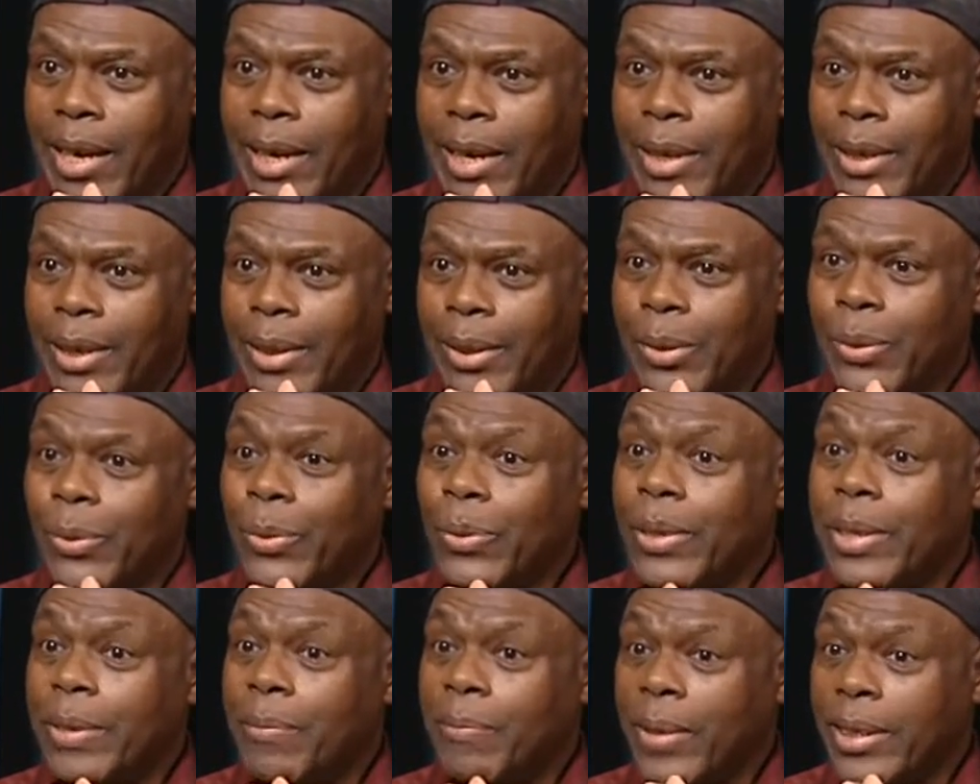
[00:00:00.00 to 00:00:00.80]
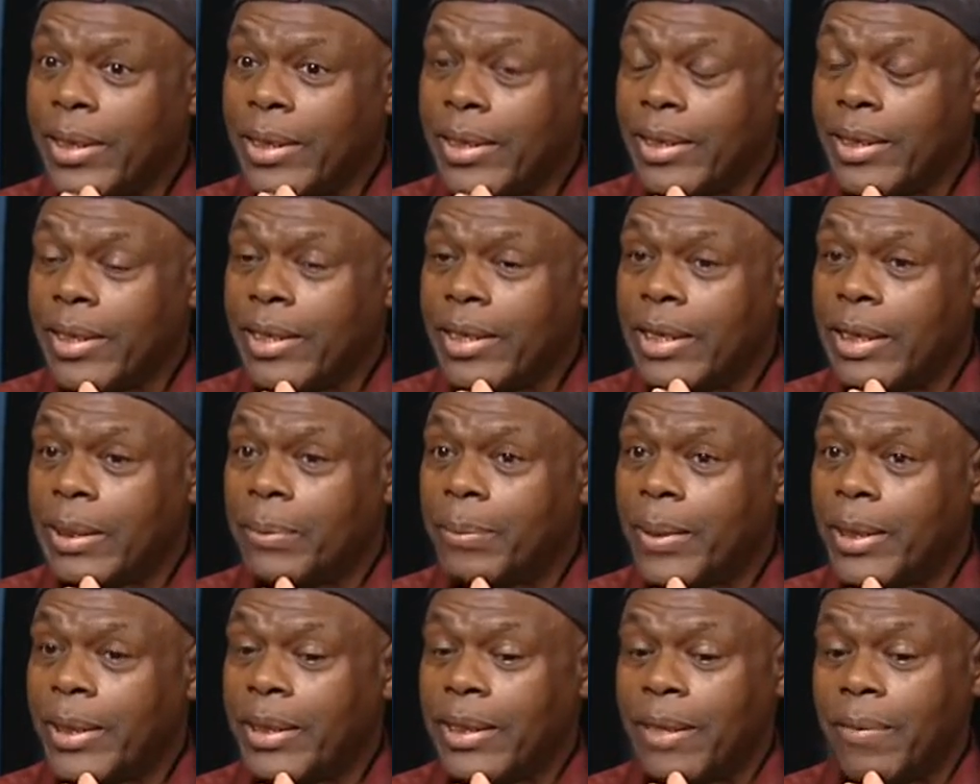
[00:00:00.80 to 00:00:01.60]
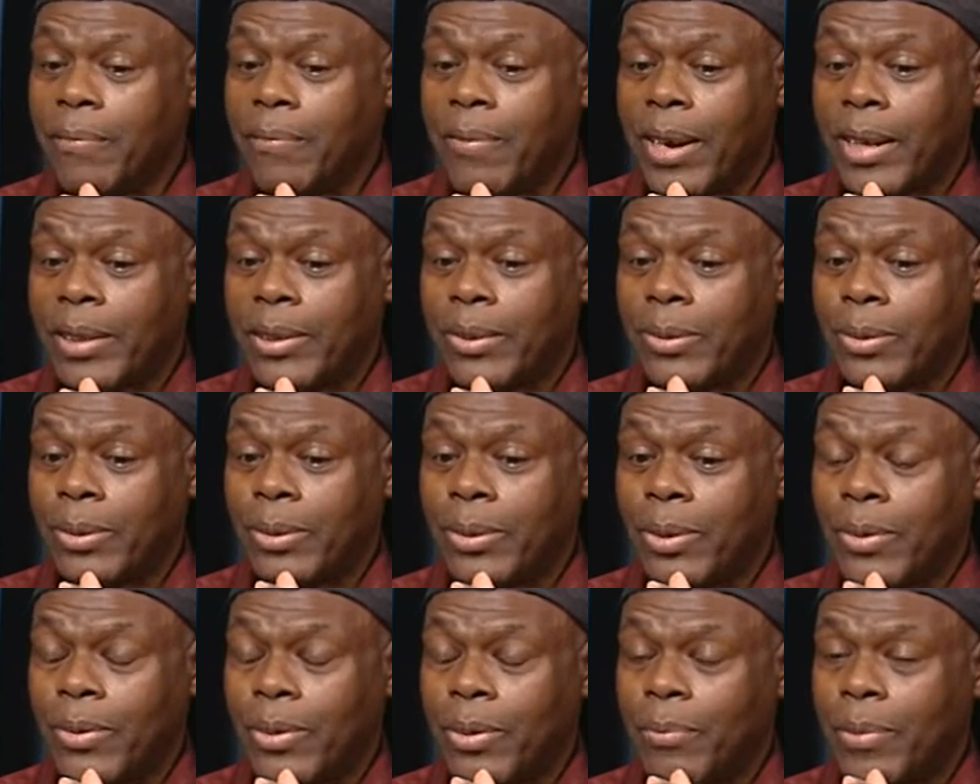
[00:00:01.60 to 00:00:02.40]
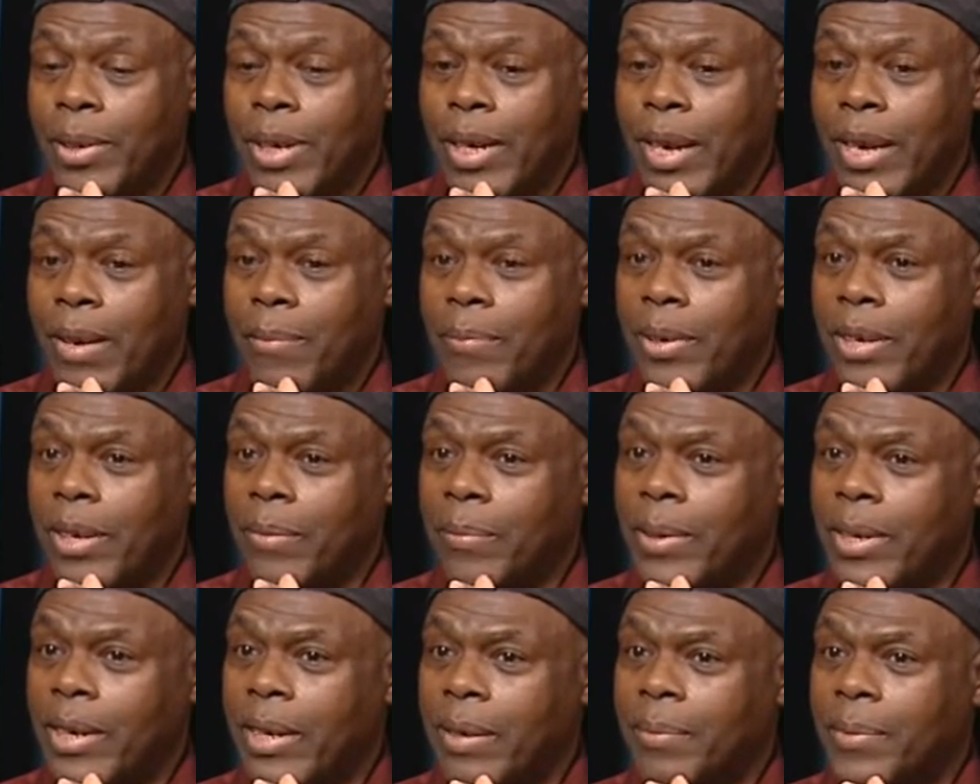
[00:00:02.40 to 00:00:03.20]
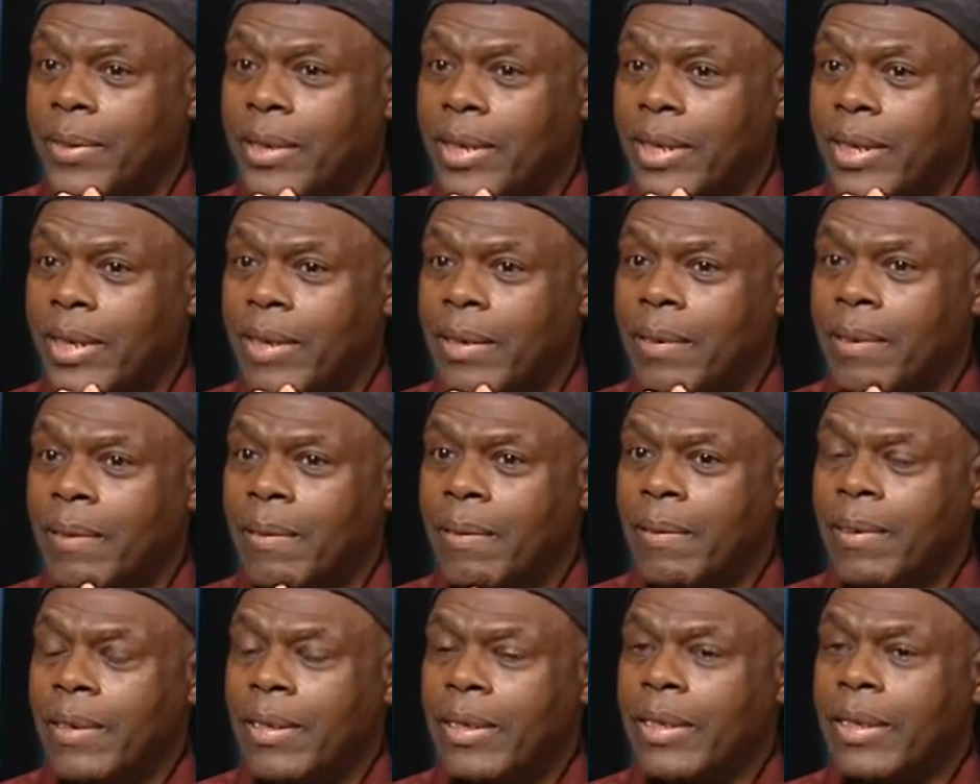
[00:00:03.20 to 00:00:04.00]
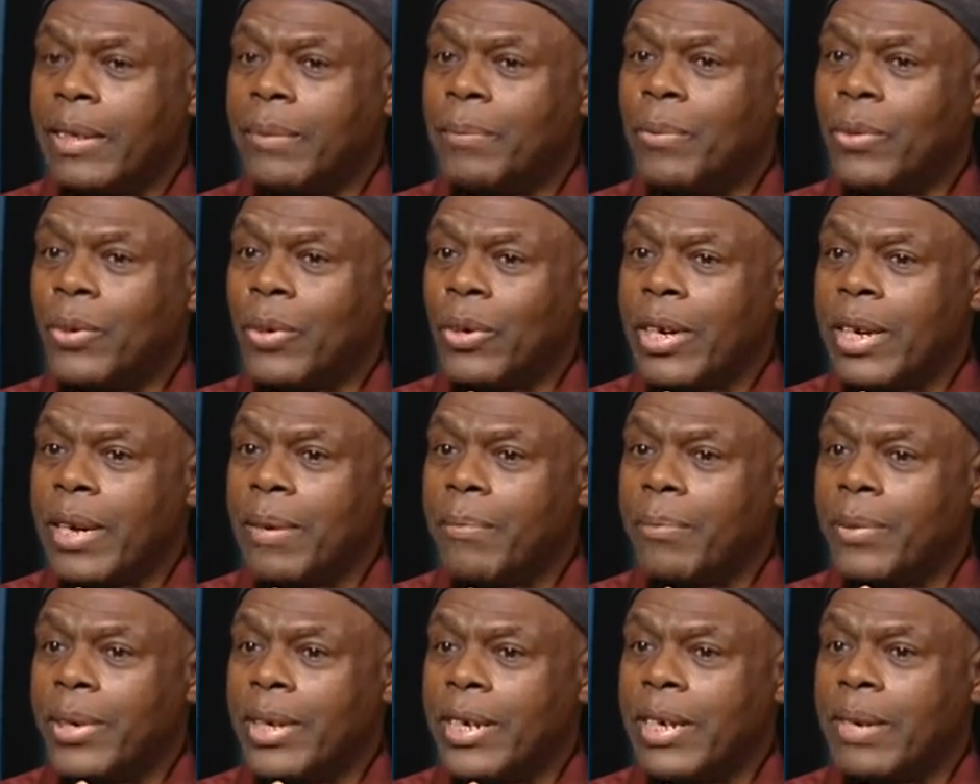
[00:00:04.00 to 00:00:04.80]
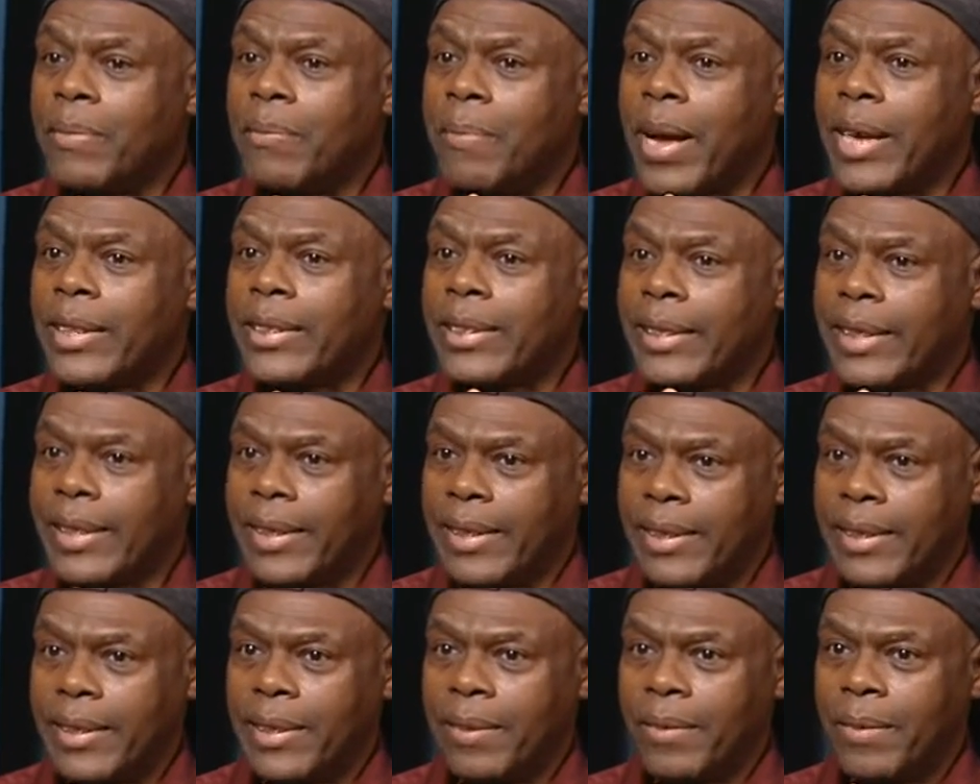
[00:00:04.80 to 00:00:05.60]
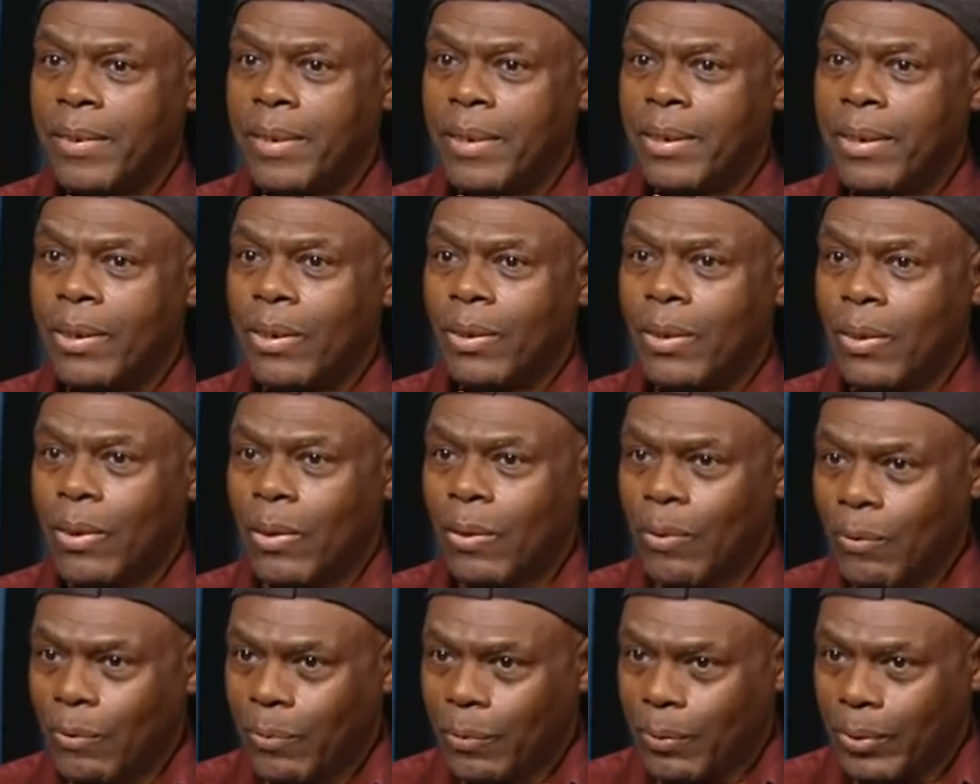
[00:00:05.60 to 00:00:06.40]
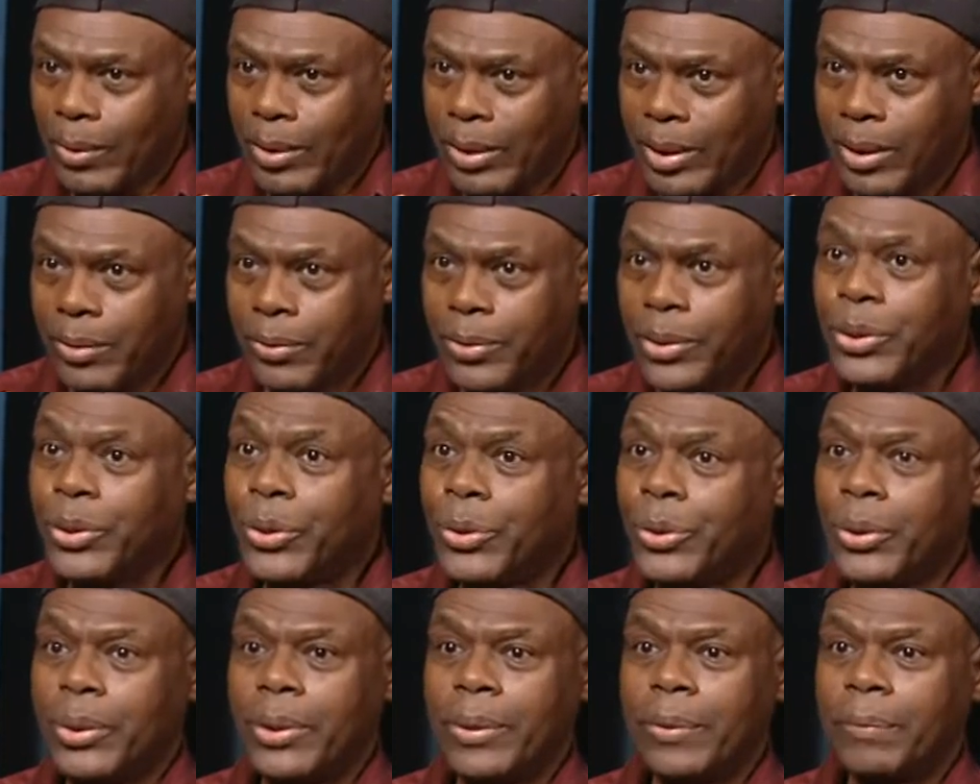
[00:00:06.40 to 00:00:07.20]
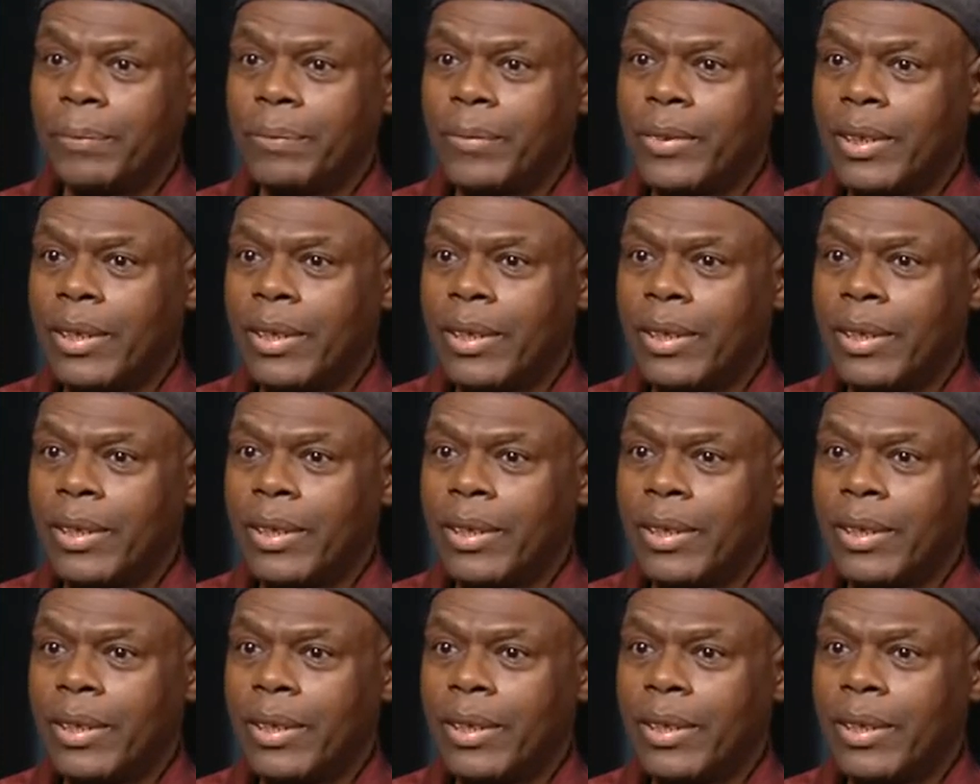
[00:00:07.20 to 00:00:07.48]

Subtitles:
You could imagine this place, in fact, not only becoming perhaps the bread basket of the region,